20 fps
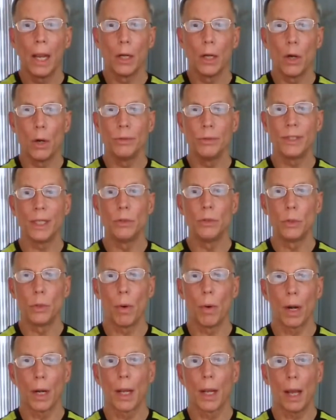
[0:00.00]
goes into
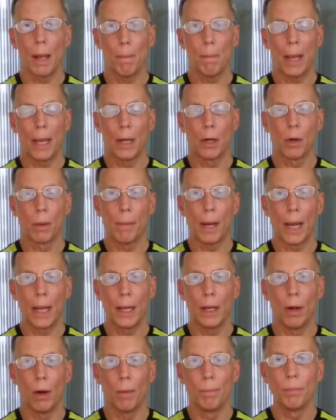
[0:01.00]
our gut
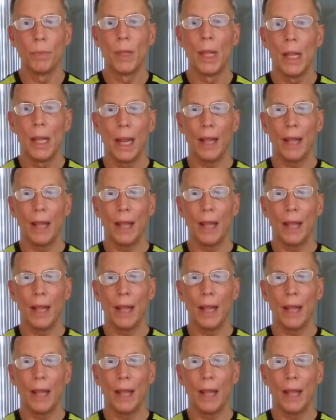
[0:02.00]
microbiome,